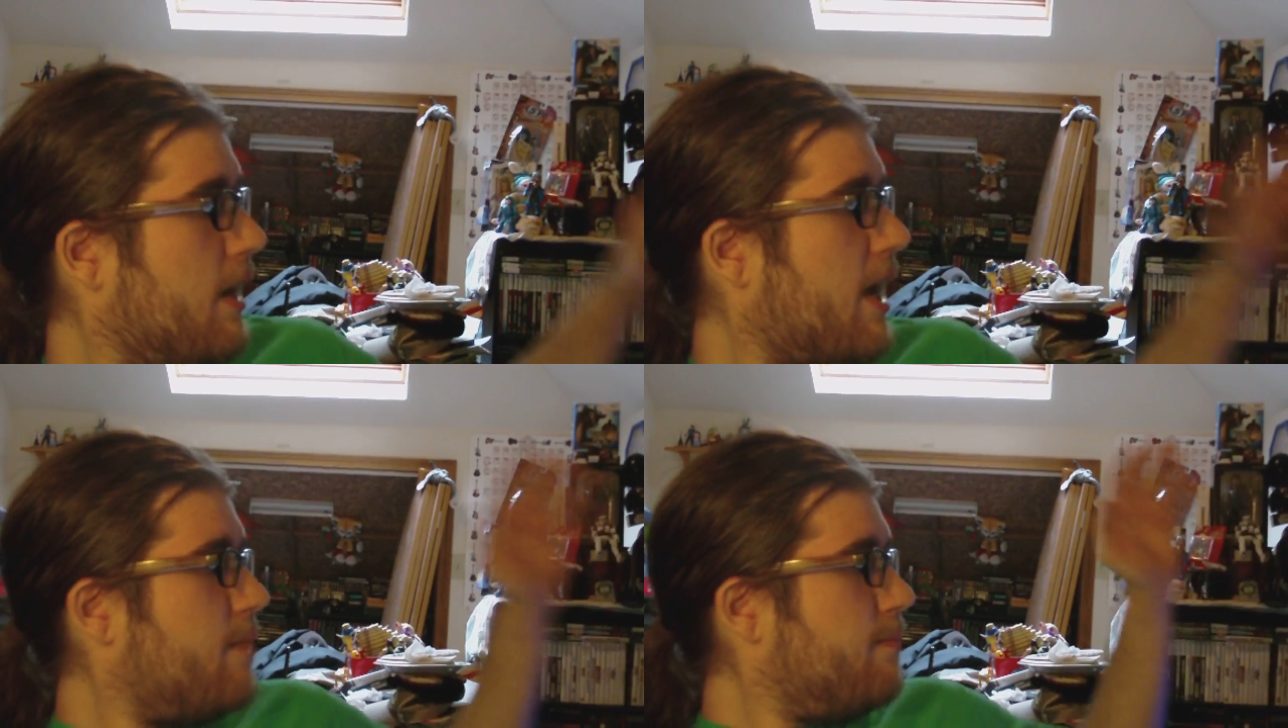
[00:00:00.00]

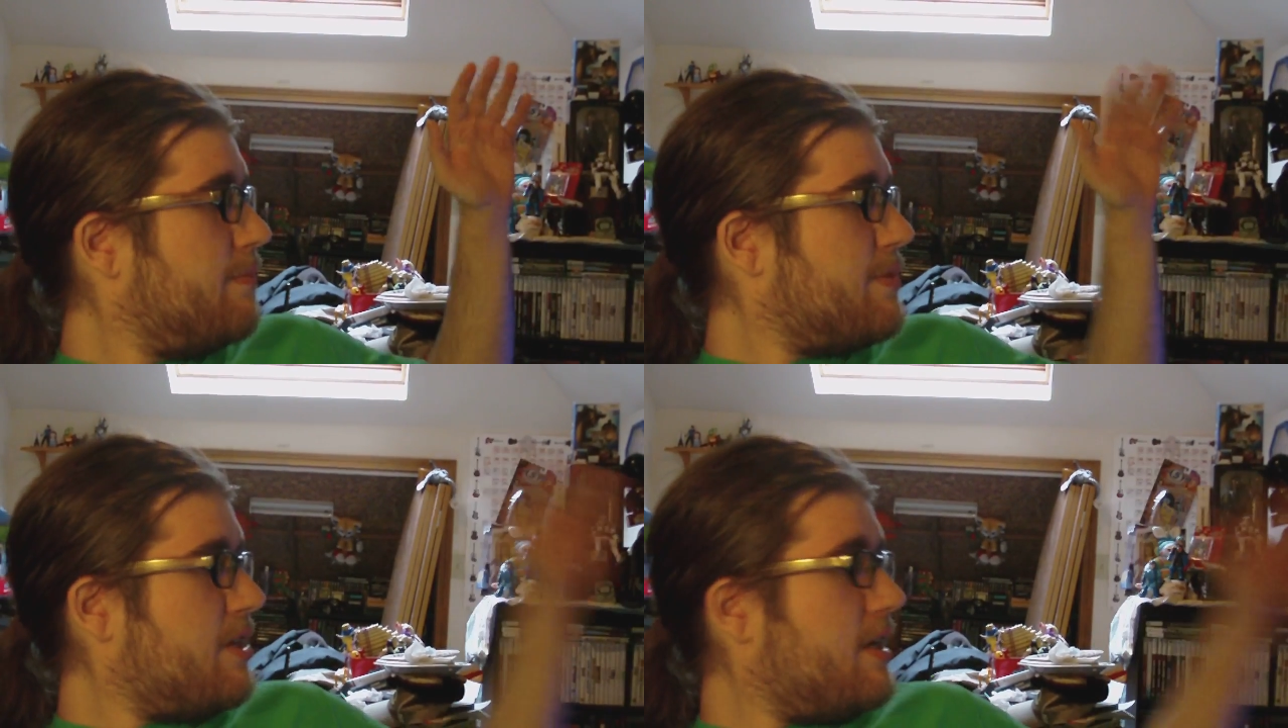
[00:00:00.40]

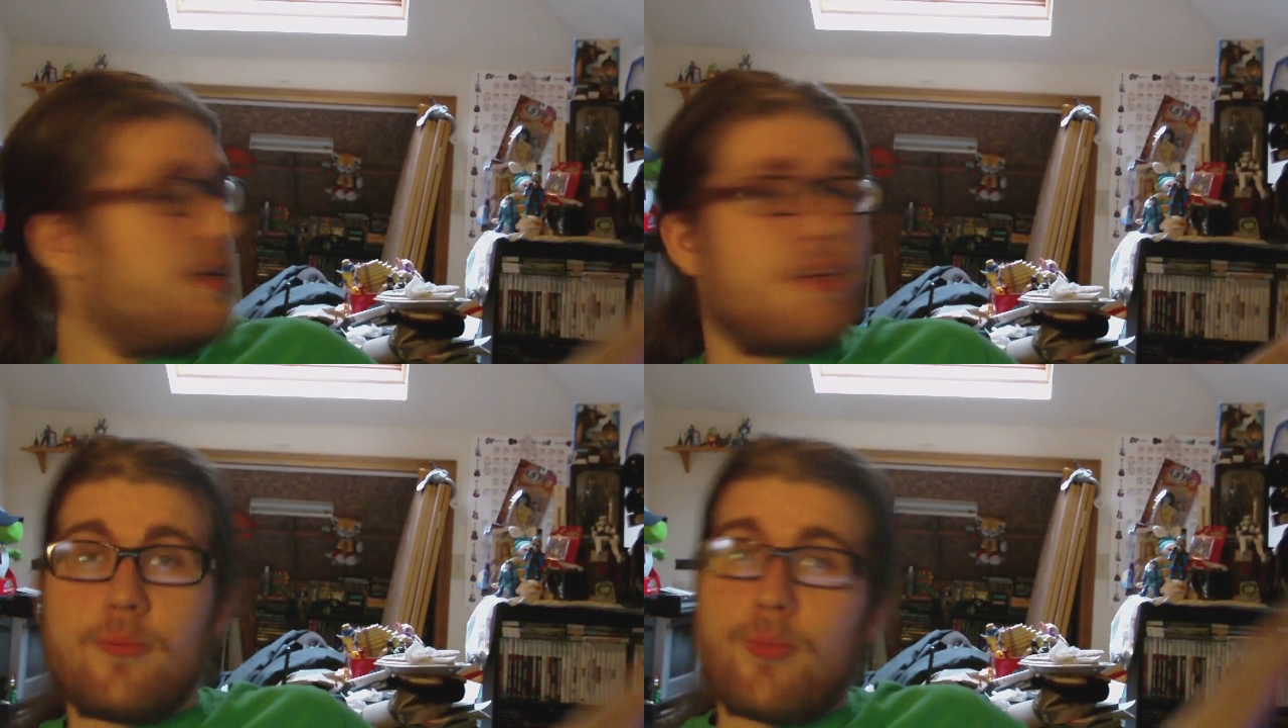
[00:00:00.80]
I'm
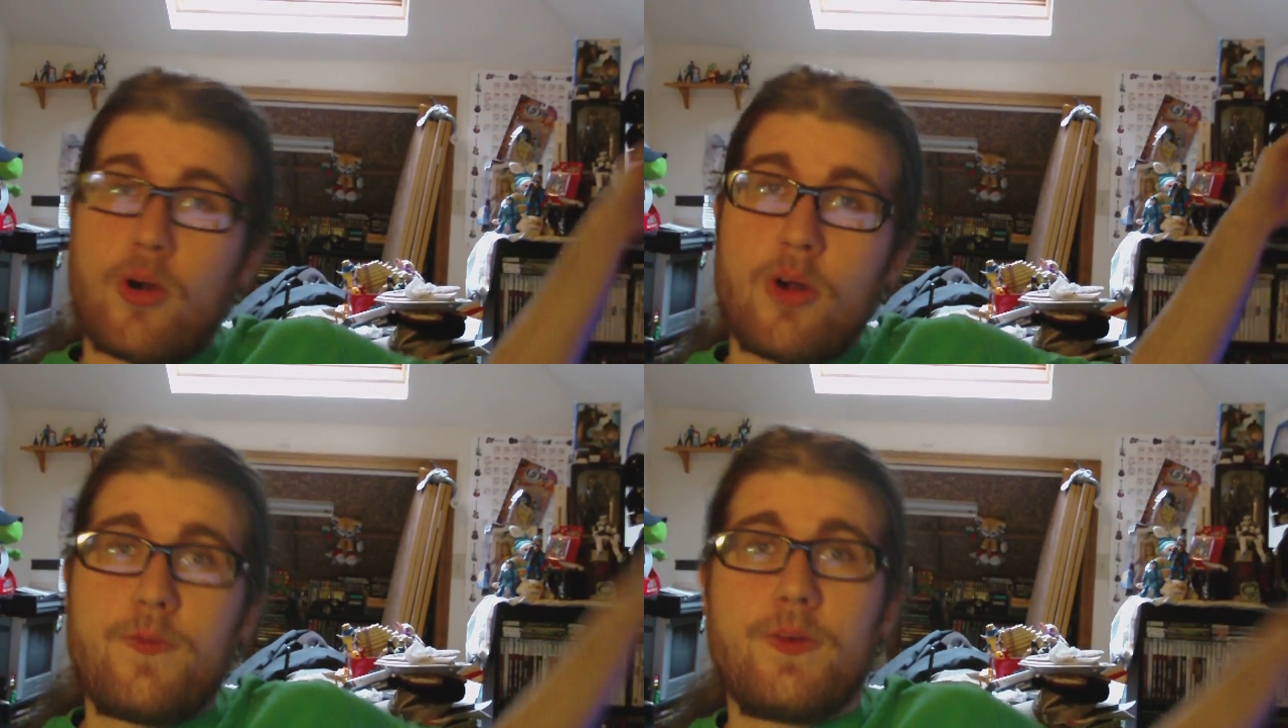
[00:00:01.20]
sitting
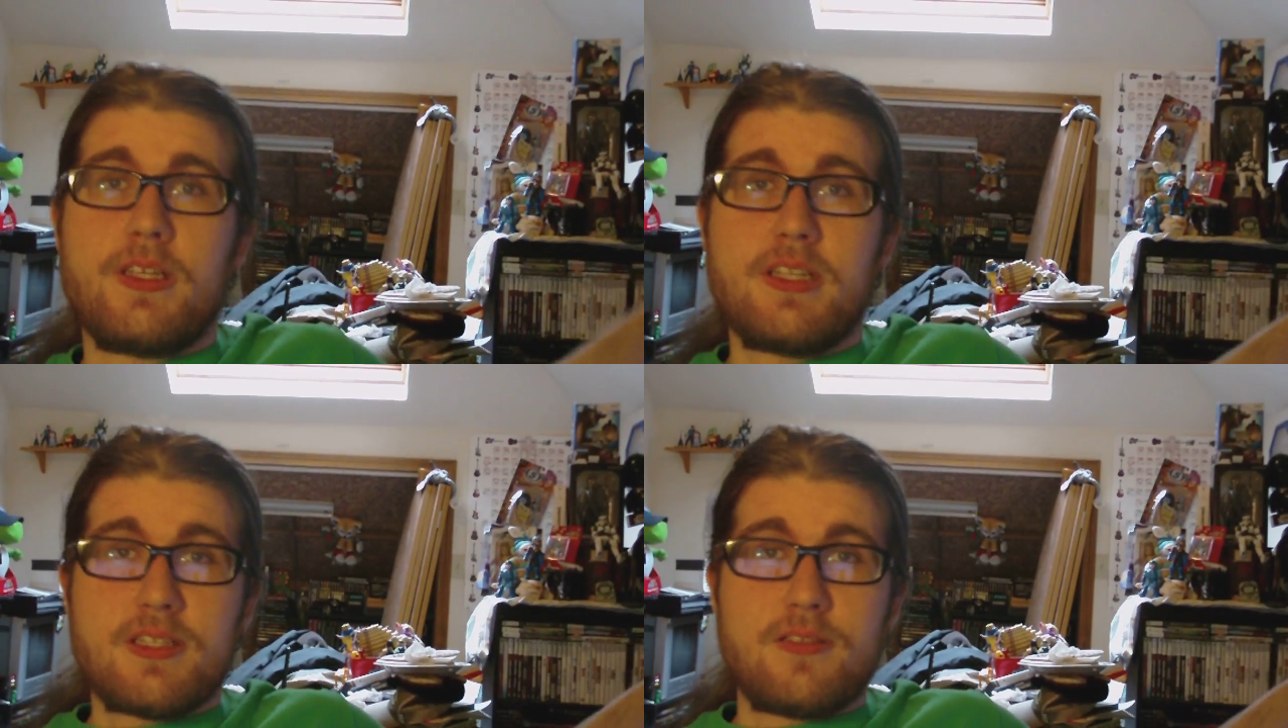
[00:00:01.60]

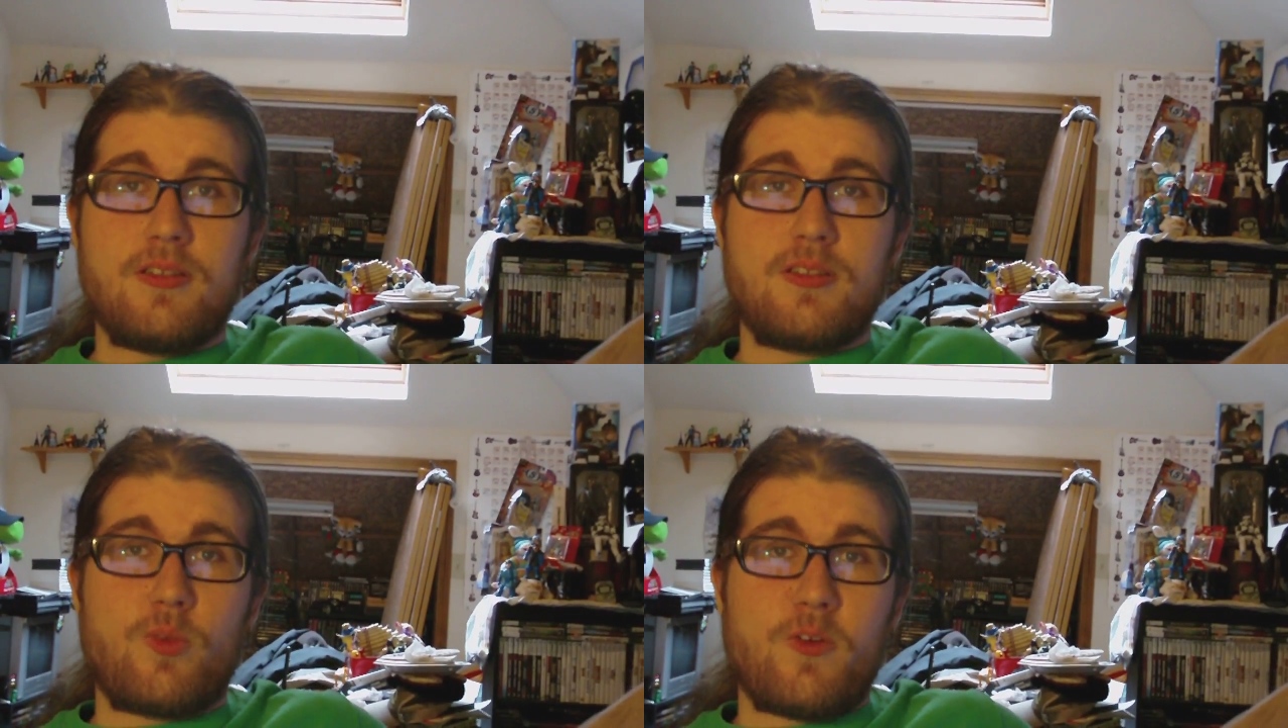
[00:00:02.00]
perfect
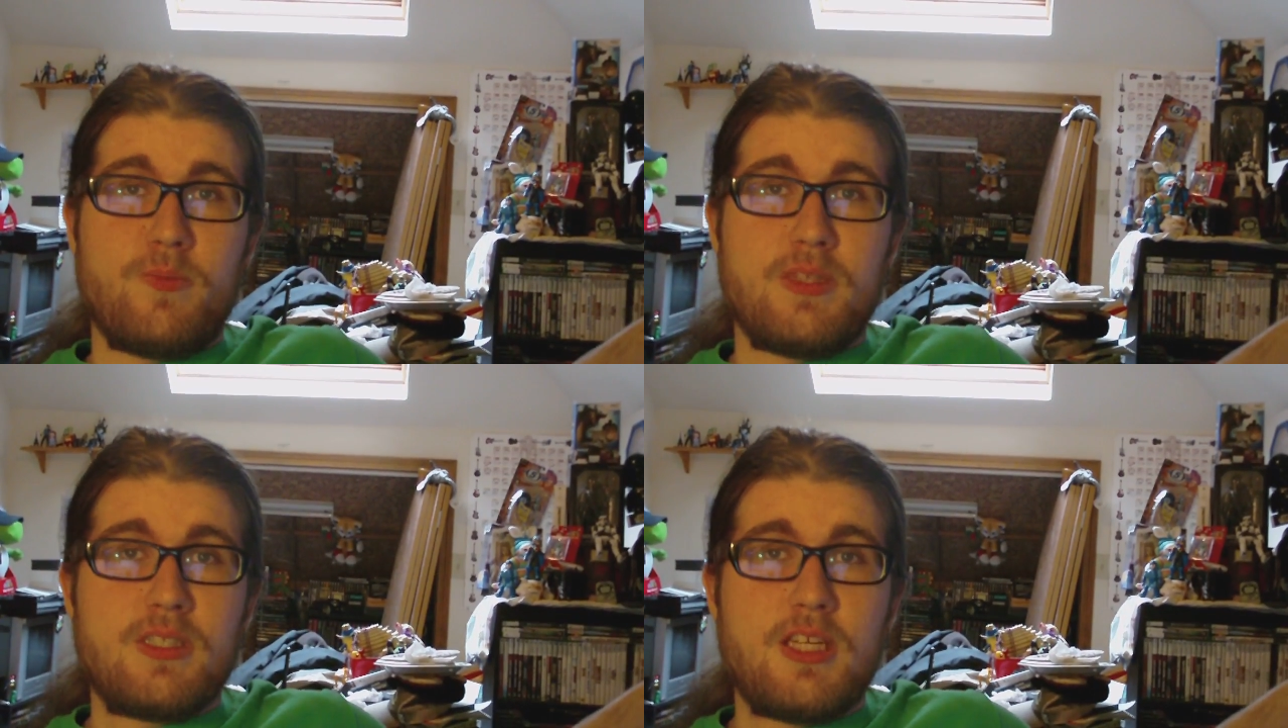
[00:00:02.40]
distance away
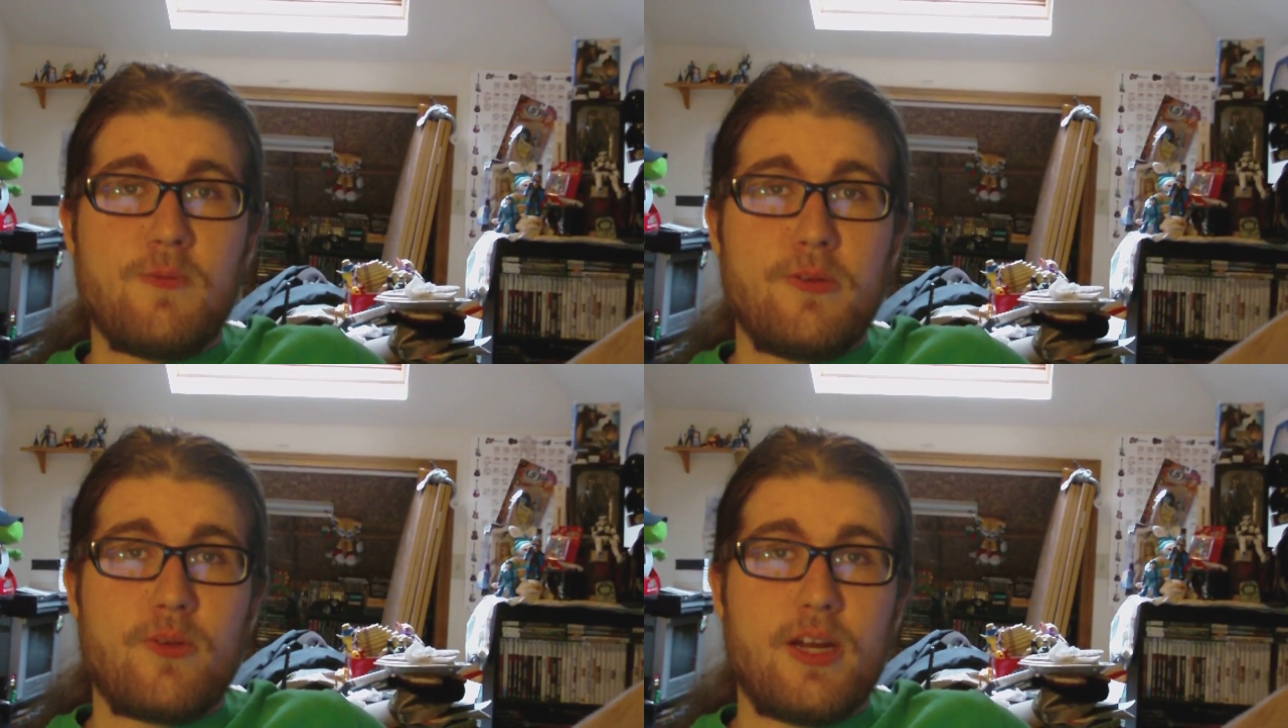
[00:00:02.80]
from this
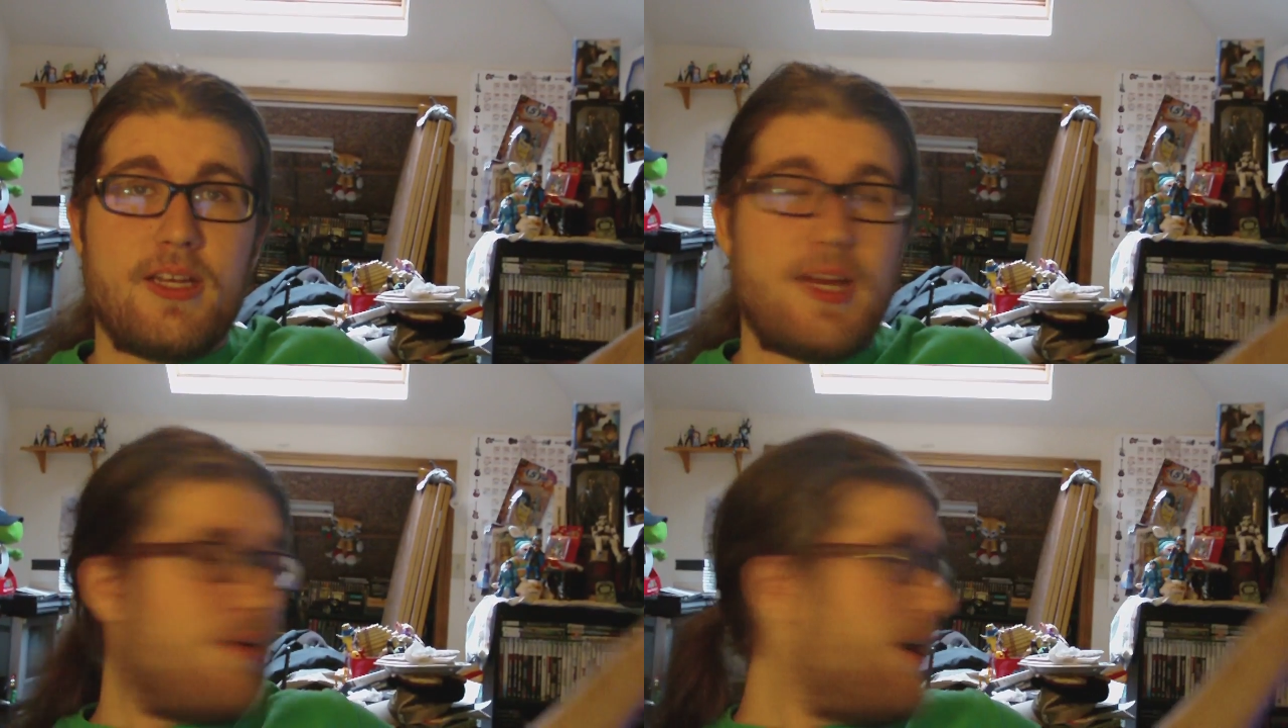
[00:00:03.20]
TV
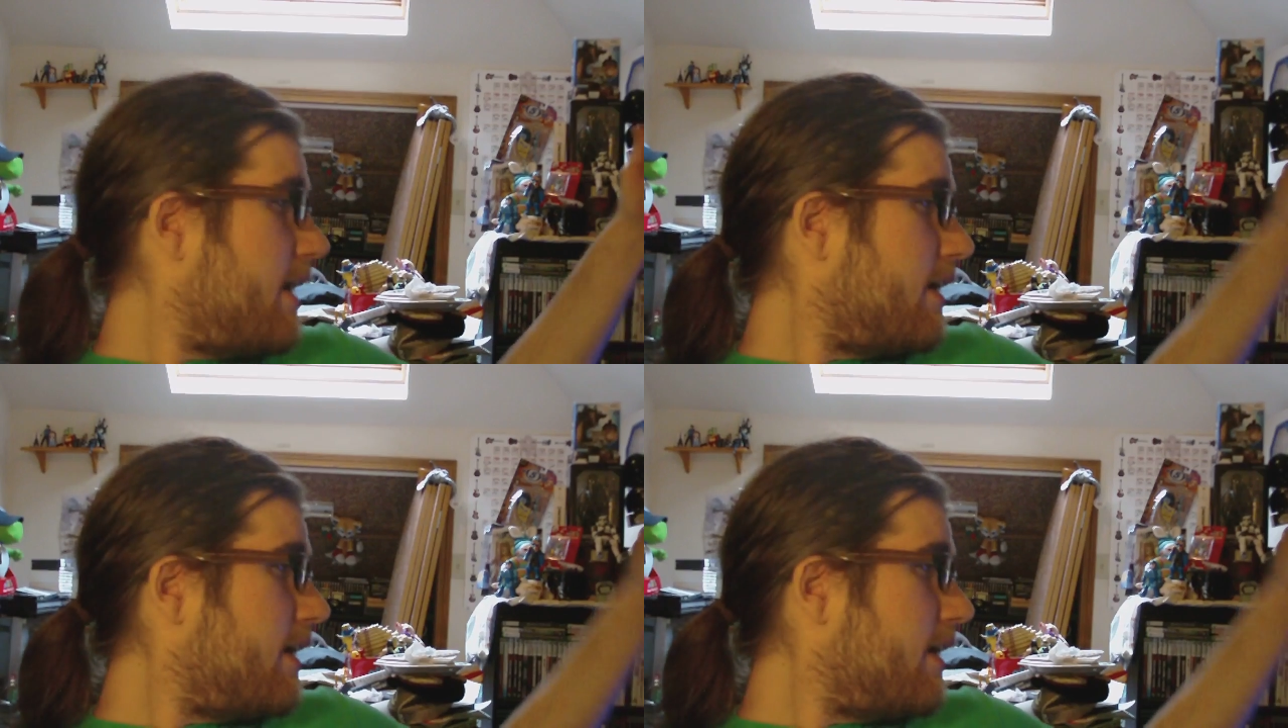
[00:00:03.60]
right now.